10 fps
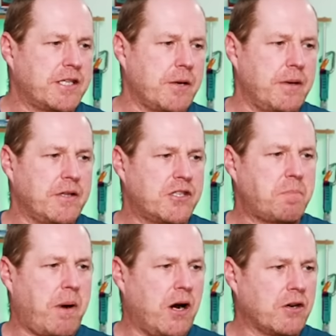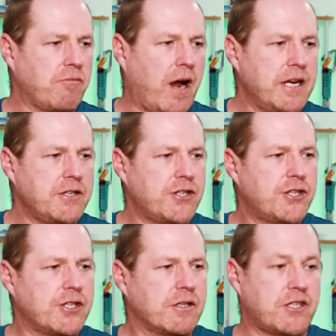so in the Spark
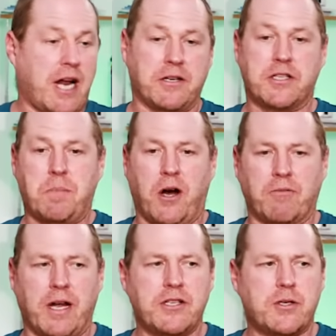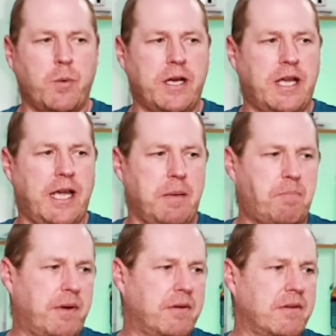range, standard Spark range, we
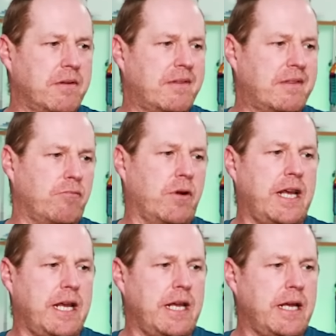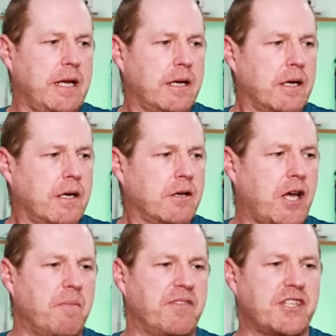keep 3
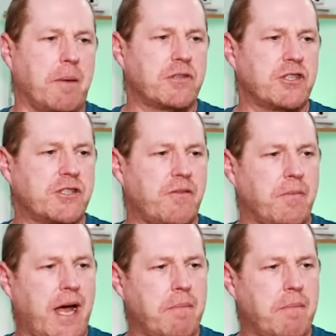comfort temperatures from